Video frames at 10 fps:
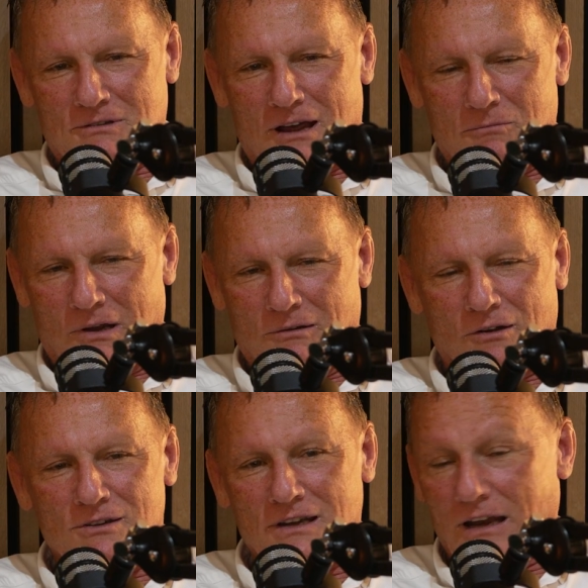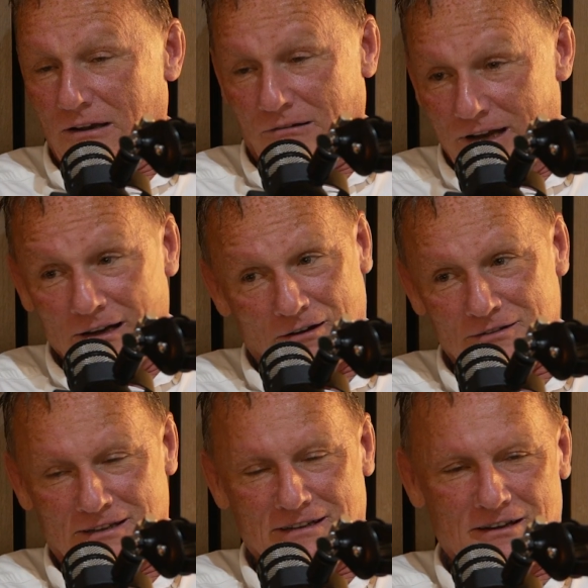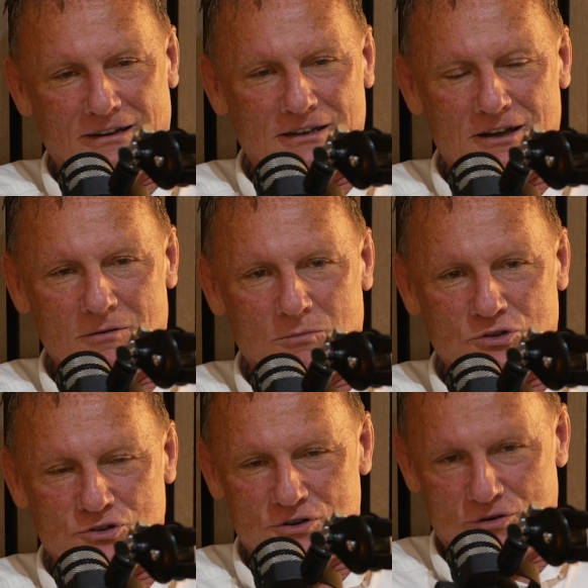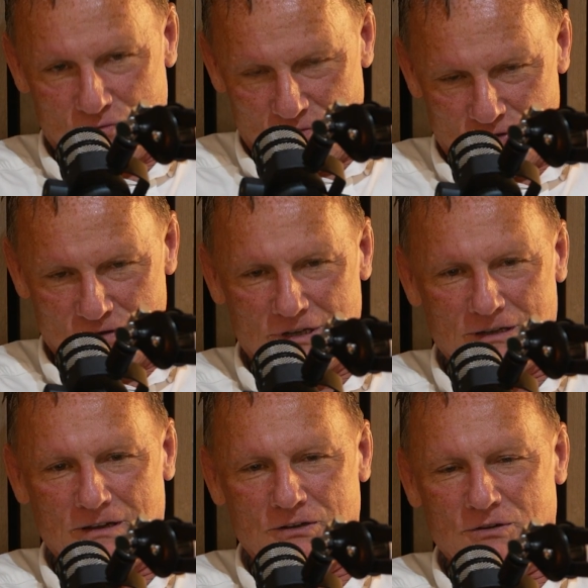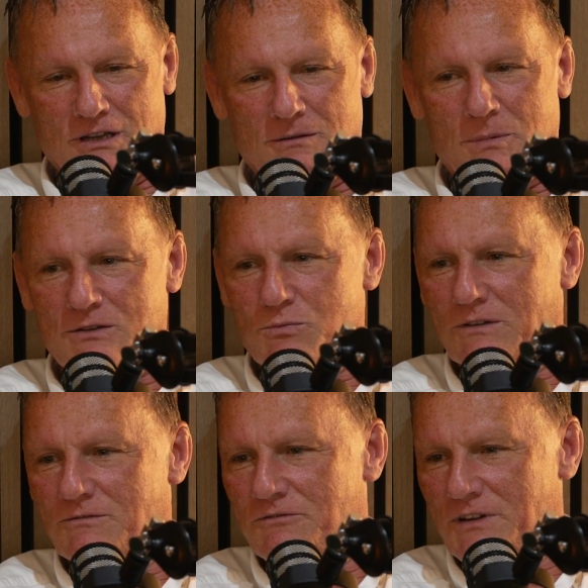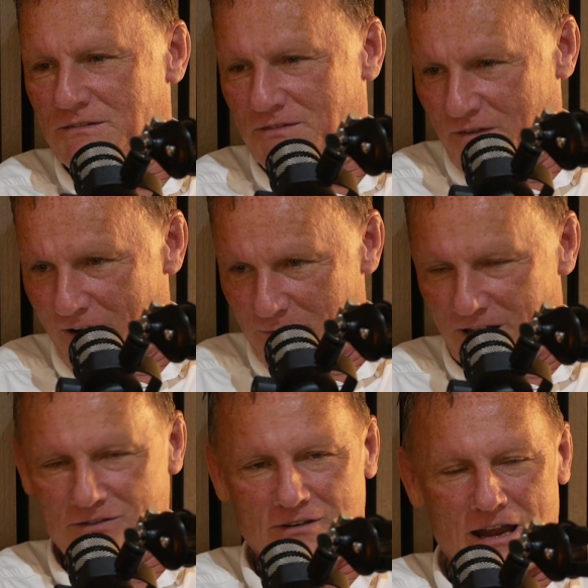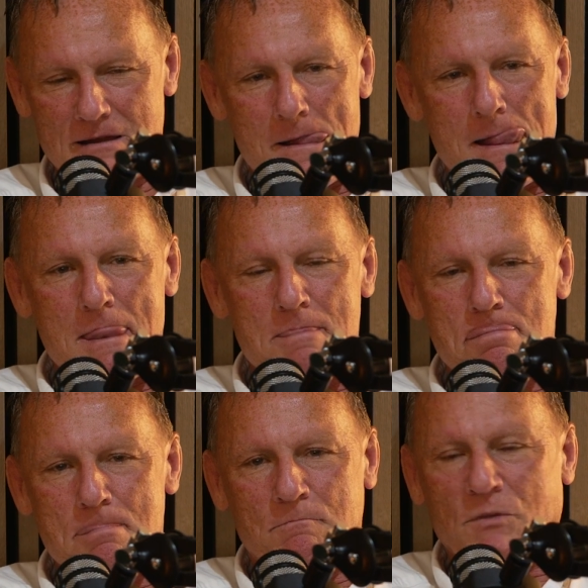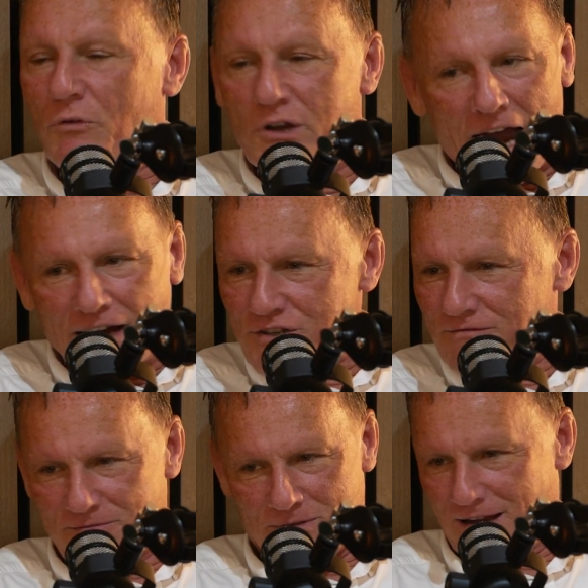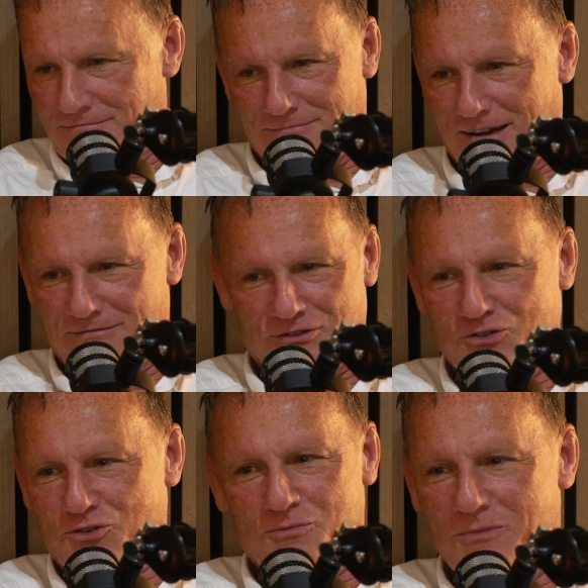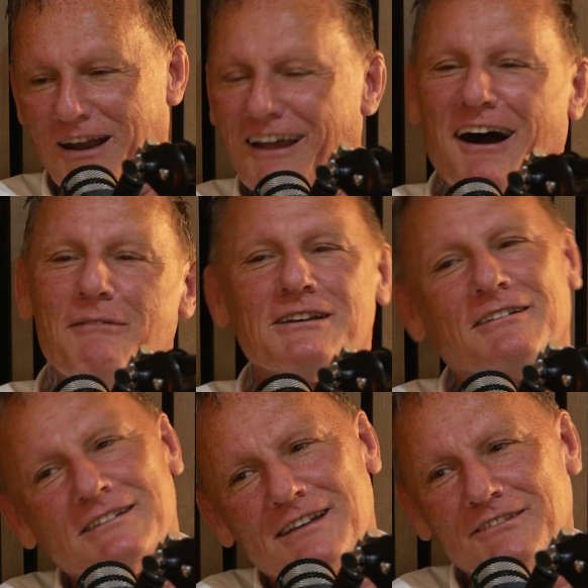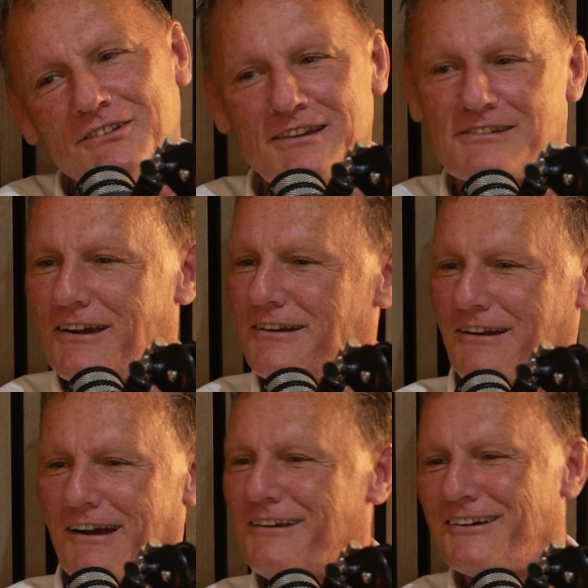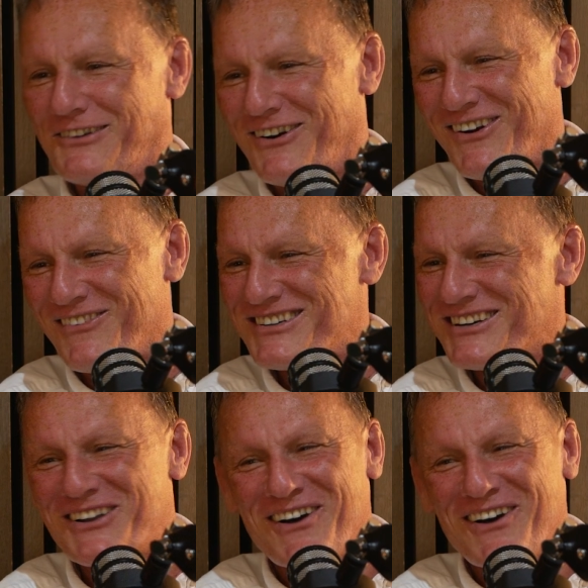I don't say, and I really don't say this lightly, Tommy, but you know, you did the piece with Francis Arm yesterday. Yeah. The reaction from that, like, it's just like I was looking and said, Jesus, I got no coverage here.